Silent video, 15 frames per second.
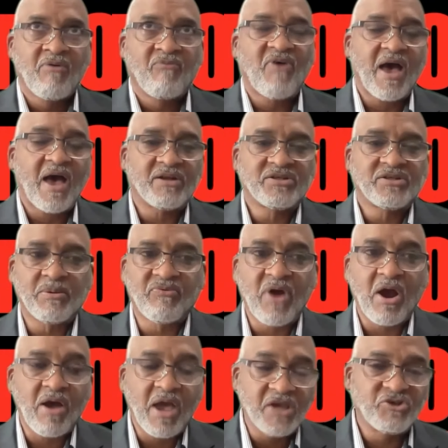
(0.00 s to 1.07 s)
find some of
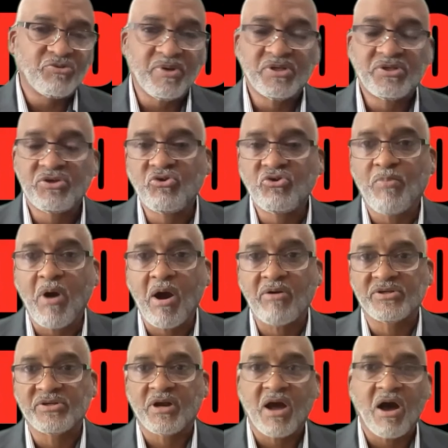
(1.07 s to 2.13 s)
our HBCU
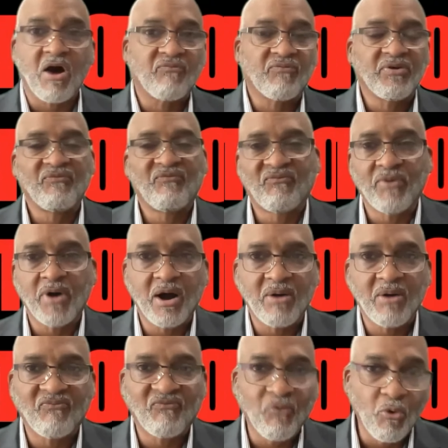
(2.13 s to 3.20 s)
partners that are offering
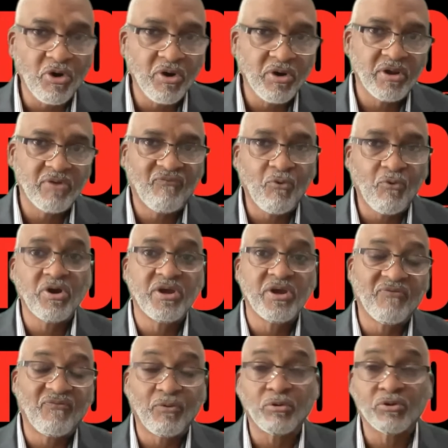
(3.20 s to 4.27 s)

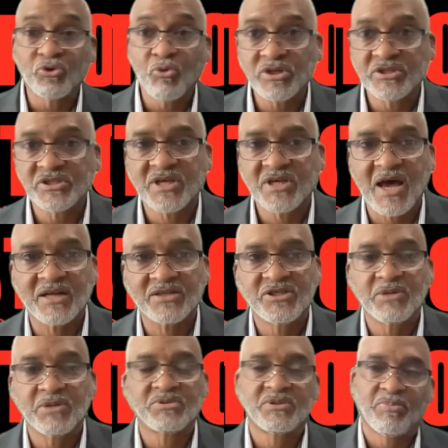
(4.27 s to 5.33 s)
four-year full tuition
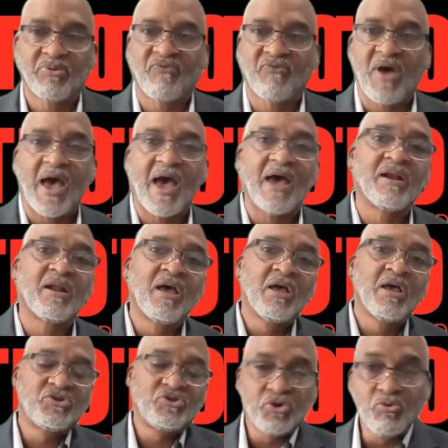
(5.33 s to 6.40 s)
scholarships to provide
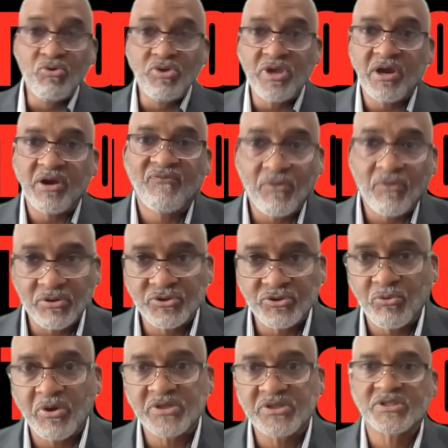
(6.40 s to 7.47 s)
2-year full
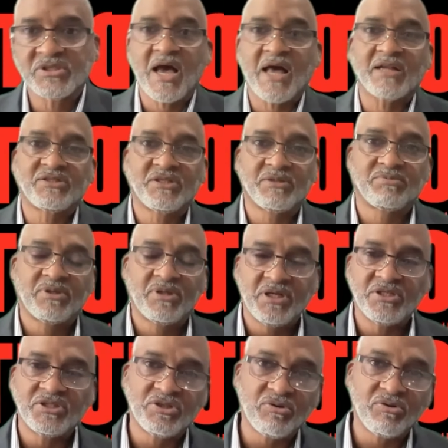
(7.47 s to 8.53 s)
tuition scholarships to
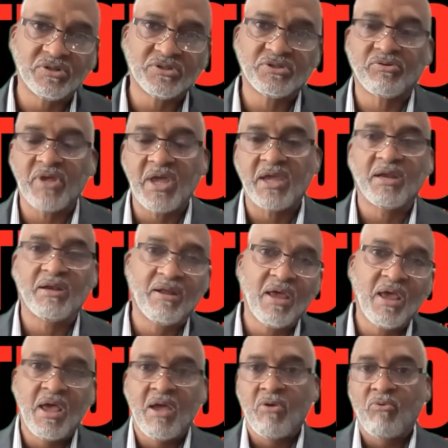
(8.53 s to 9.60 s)
these students, so they can
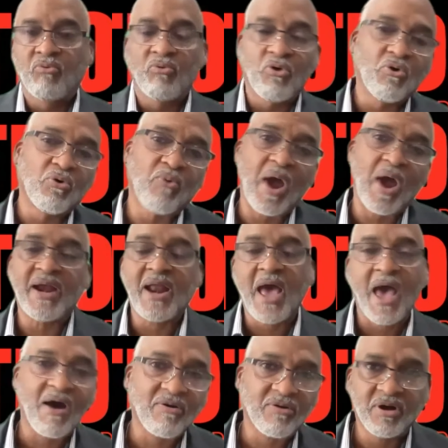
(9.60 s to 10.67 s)
roll right
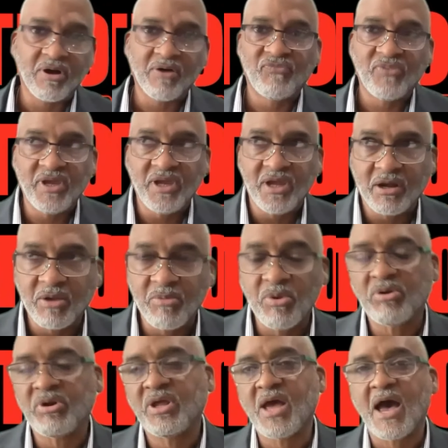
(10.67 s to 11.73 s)
out of the
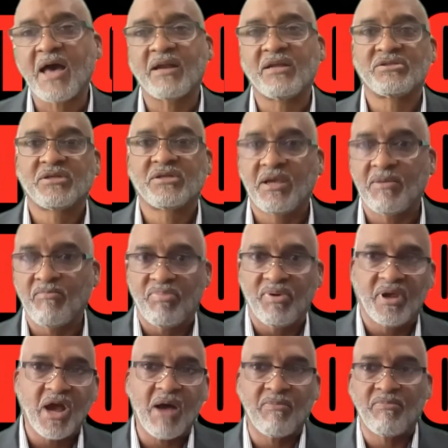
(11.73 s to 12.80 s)
community college,
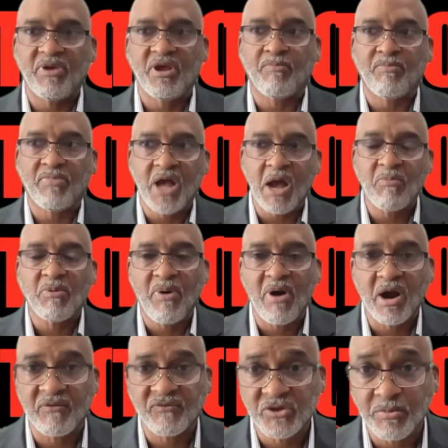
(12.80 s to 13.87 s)
become a
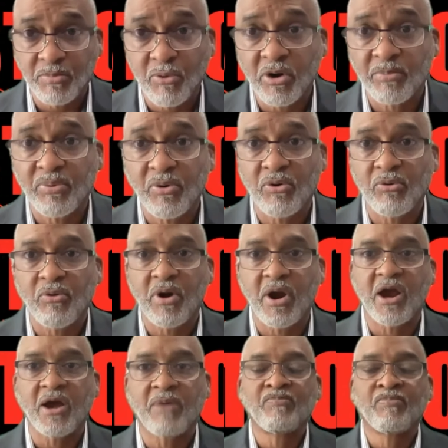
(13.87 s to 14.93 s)
part of a support
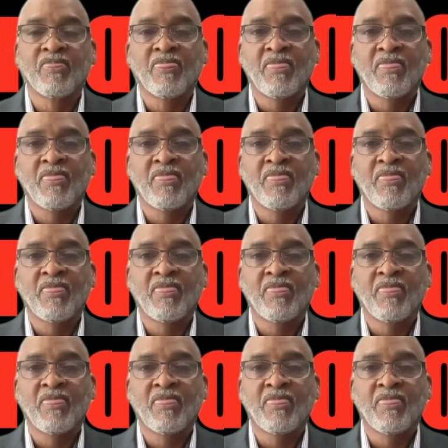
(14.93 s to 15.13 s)
program,